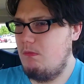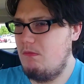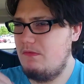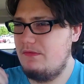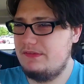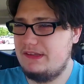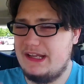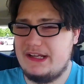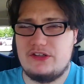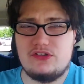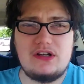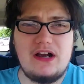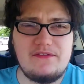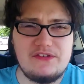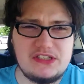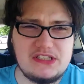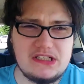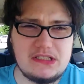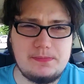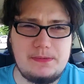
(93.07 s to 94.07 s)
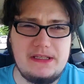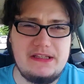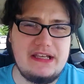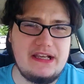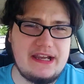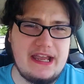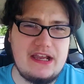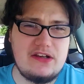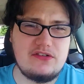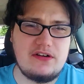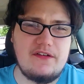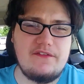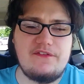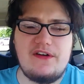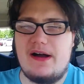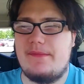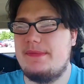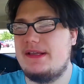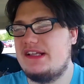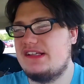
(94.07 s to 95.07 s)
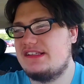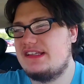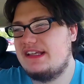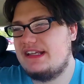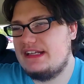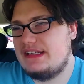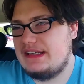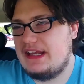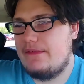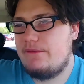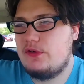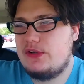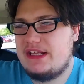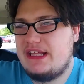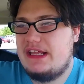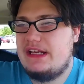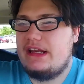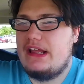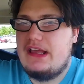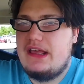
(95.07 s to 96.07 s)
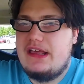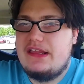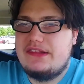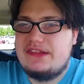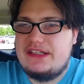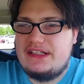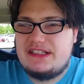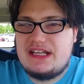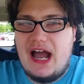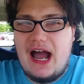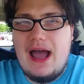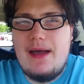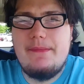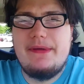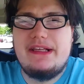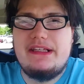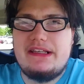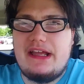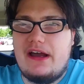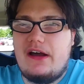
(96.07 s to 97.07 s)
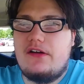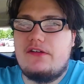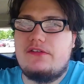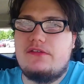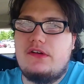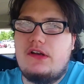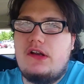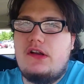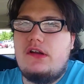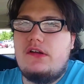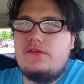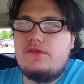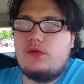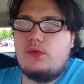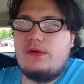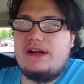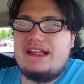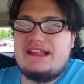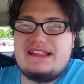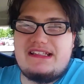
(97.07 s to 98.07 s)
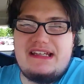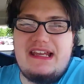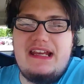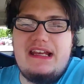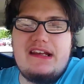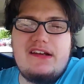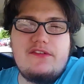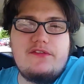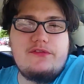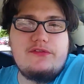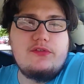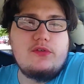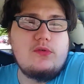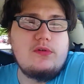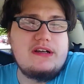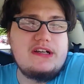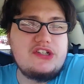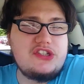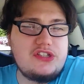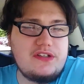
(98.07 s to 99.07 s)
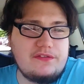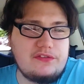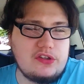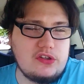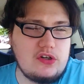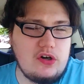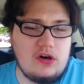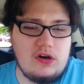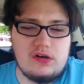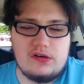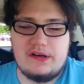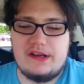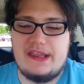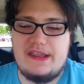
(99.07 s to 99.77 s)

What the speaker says: They can drive a 6-speed. They can't drive a 5 because they can never get the timing down for when it's needed for when to shift the car.